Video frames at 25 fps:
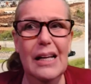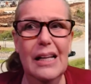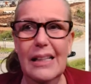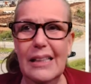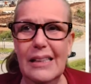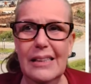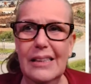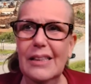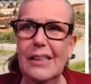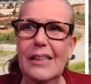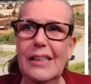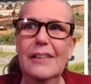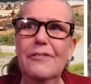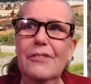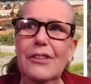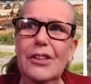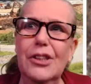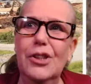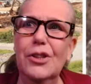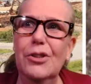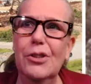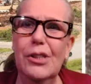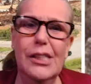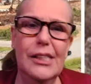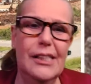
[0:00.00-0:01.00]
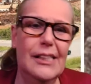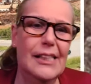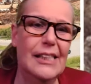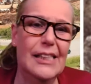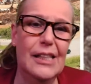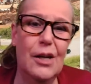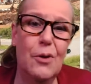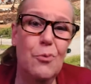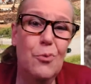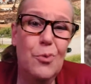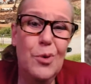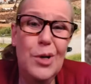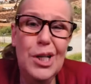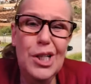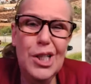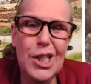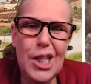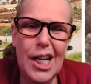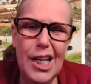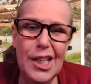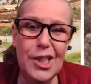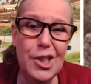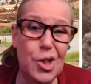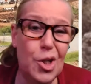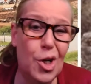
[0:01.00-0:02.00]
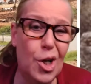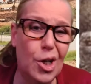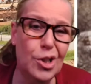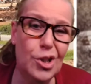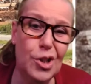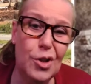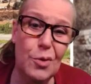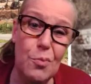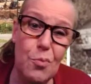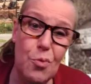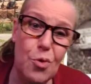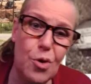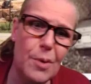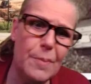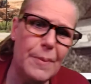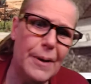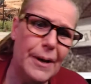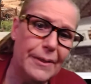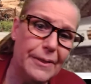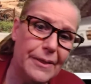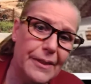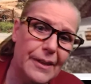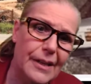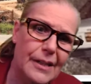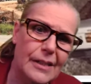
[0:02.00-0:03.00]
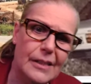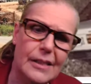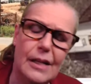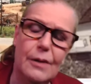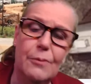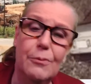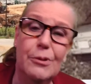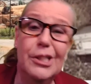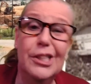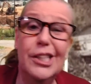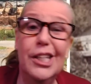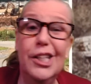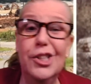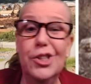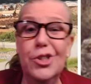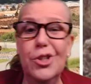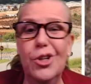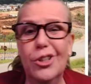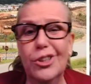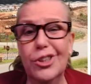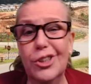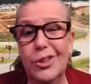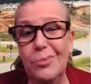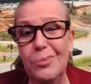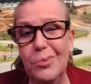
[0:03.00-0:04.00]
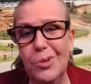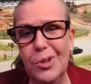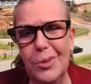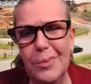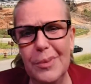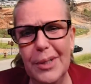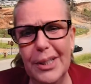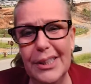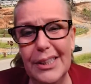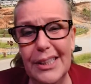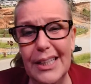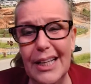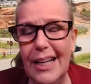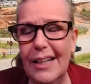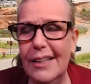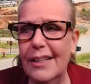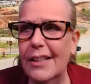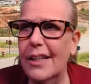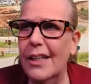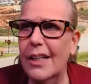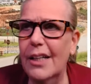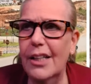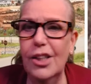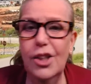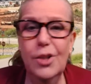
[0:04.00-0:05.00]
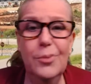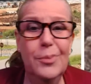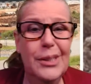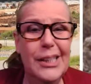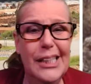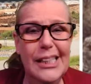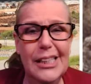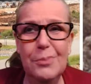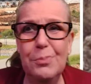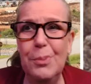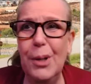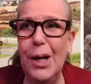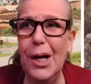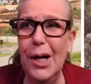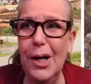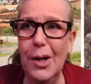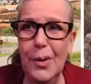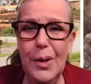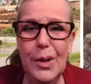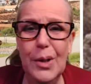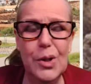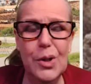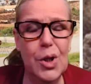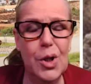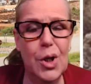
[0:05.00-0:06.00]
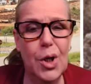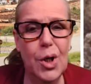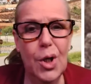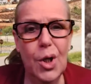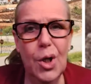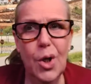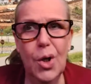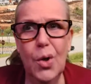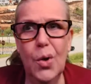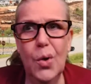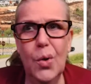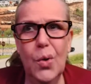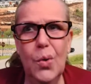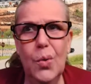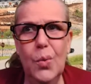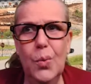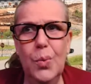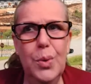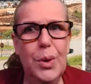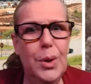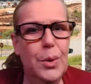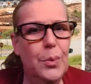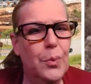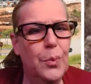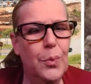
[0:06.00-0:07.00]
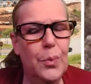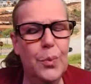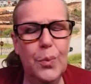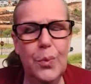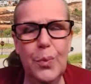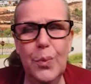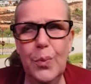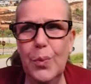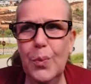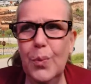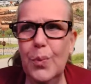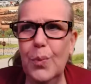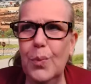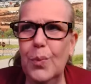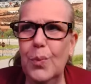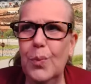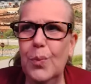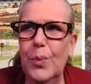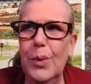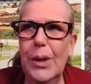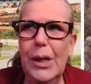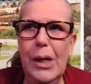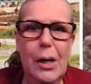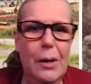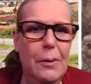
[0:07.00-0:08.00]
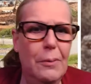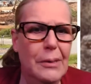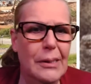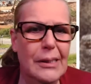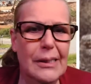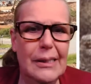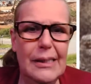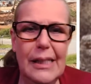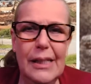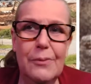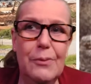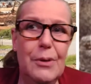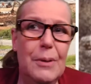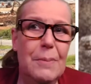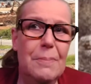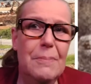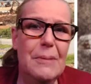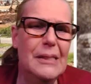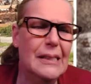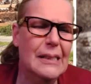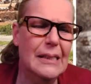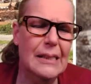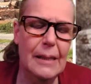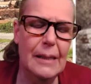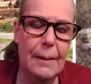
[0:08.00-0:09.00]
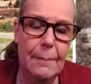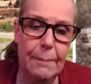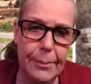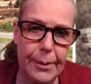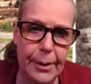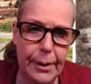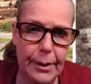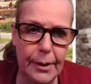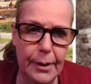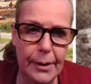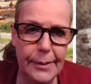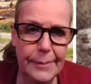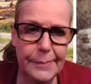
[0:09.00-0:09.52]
even Judy says, I wish I had talked to her more about this. I wish I had talked to her more about that. You know, but as parents, we, we always think we miss something.